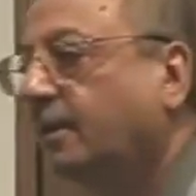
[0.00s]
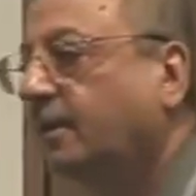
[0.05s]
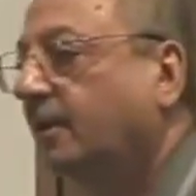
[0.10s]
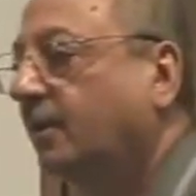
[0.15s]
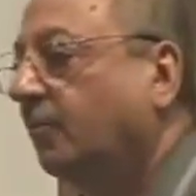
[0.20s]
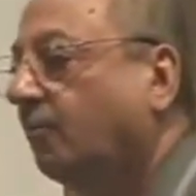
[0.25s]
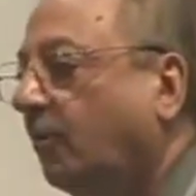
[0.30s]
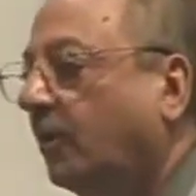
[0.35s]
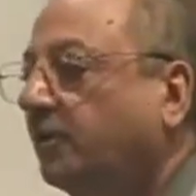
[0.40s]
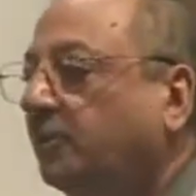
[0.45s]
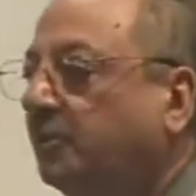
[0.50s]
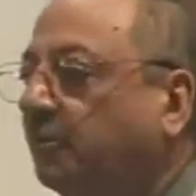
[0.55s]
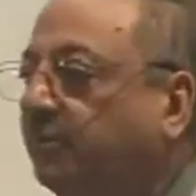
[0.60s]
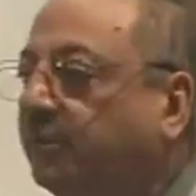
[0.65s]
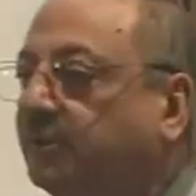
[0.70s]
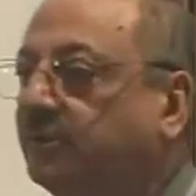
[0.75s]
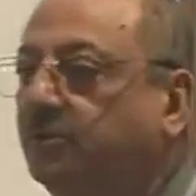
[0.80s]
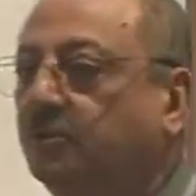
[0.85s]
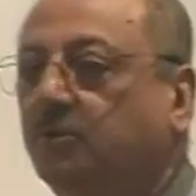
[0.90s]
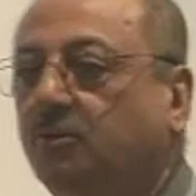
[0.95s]
What do we
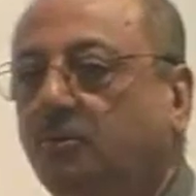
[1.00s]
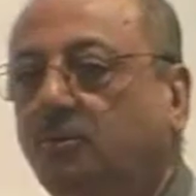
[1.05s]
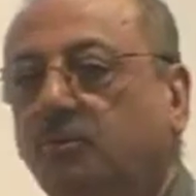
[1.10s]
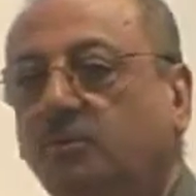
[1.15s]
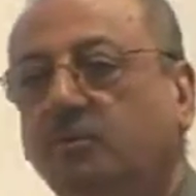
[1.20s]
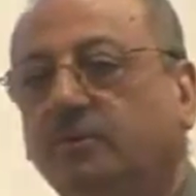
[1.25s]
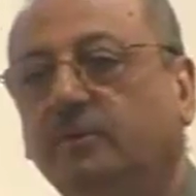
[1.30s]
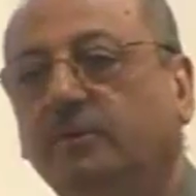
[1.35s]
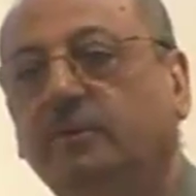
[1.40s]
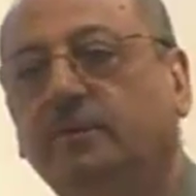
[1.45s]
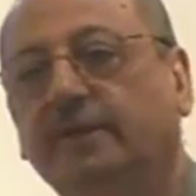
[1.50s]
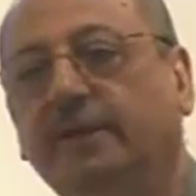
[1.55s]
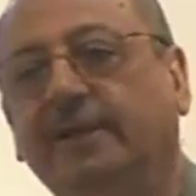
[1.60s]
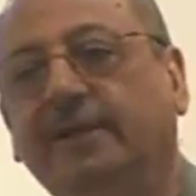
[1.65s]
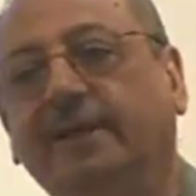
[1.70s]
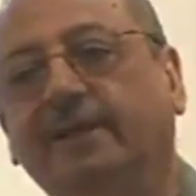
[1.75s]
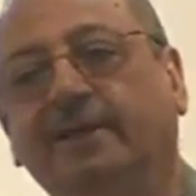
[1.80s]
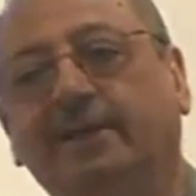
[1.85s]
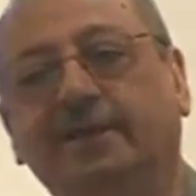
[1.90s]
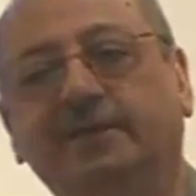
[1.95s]
do in
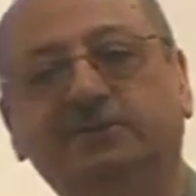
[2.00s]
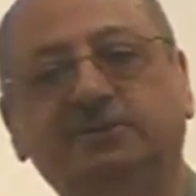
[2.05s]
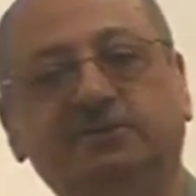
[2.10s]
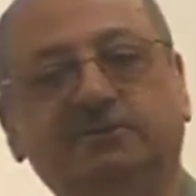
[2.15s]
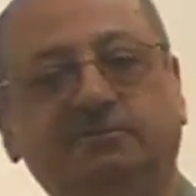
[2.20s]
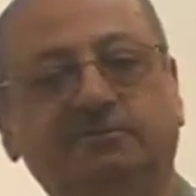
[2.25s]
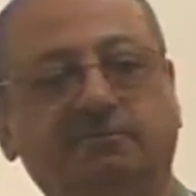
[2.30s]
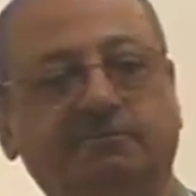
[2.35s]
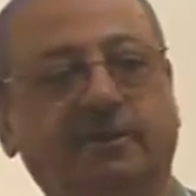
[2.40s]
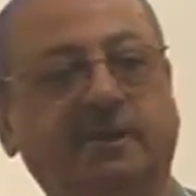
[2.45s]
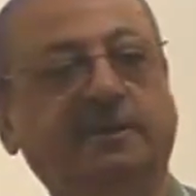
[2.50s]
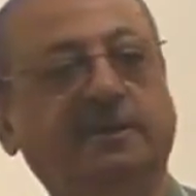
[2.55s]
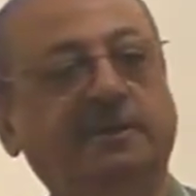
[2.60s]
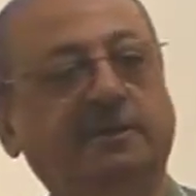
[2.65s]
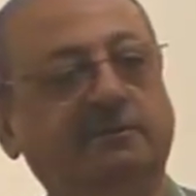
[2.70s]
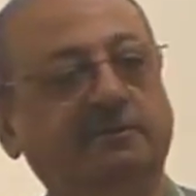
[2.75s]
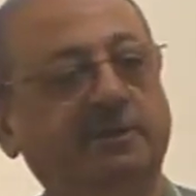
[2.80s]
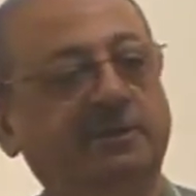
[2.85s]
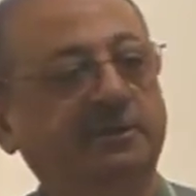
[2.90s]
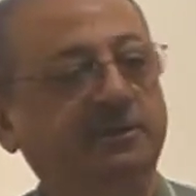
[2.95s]
English when
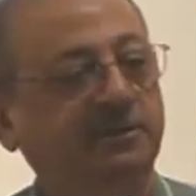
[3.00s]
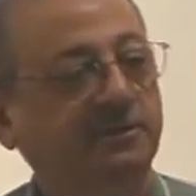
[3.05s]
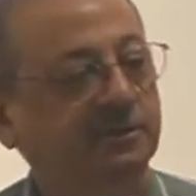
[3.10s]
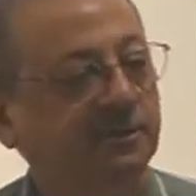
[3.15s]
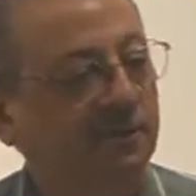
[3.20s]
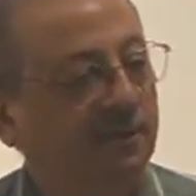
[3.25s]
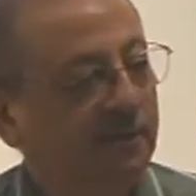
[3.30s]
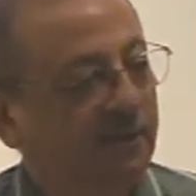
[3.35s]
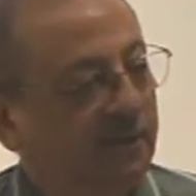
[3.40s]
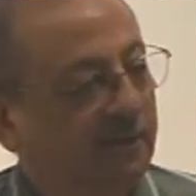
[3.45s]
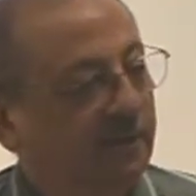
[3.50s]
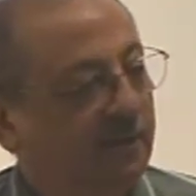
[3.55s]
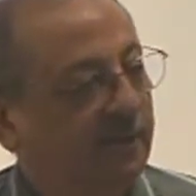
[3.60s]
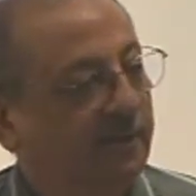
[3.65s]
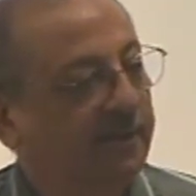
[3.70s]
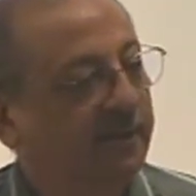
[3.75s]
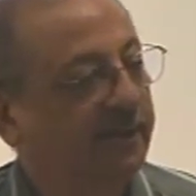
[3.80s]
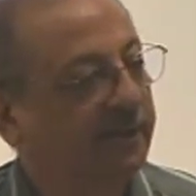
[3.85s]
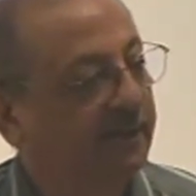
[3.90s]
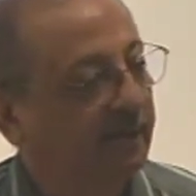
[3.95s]
it is
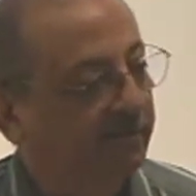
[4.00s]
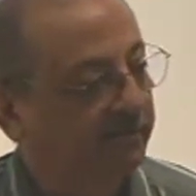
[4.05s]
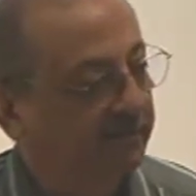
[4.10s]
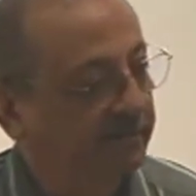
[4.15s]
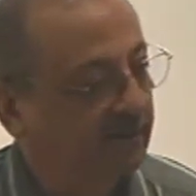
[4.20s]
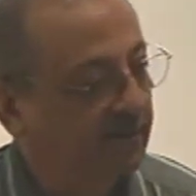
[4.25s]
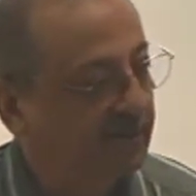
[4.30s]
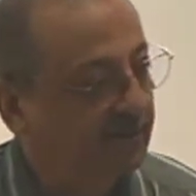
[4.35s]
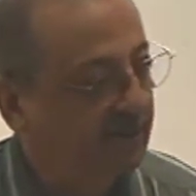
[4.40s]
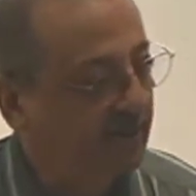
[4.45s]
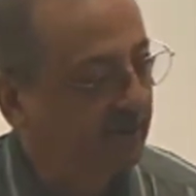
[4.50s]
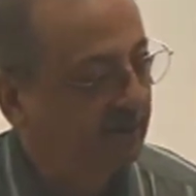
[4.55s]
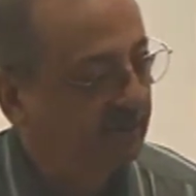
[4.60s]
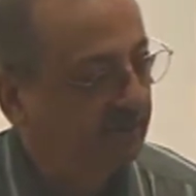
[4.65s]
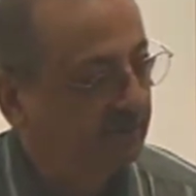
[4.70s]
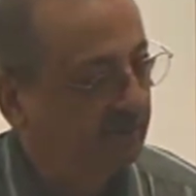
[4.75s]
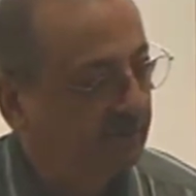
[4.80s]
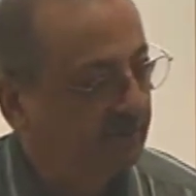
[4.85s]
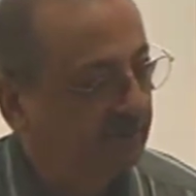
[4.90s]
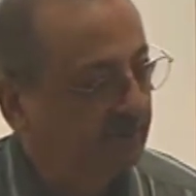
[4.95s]
indefinite noun?
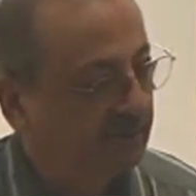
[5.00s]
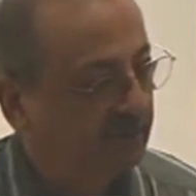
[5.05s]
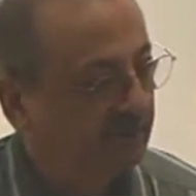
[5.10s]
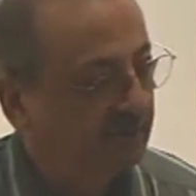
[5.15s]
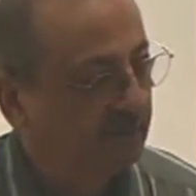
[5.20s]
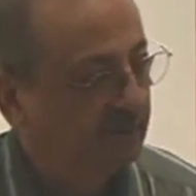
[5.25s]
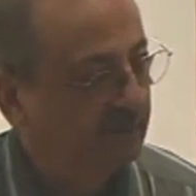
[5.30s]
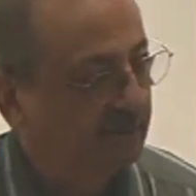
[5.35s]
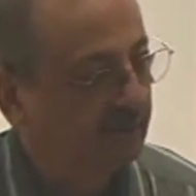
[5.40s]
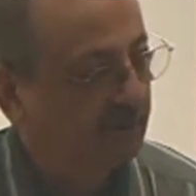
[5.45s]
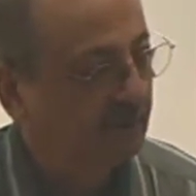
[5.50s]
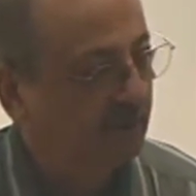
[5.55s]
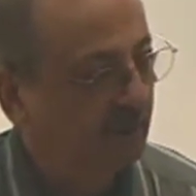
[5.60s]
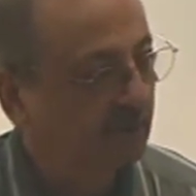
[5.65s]
How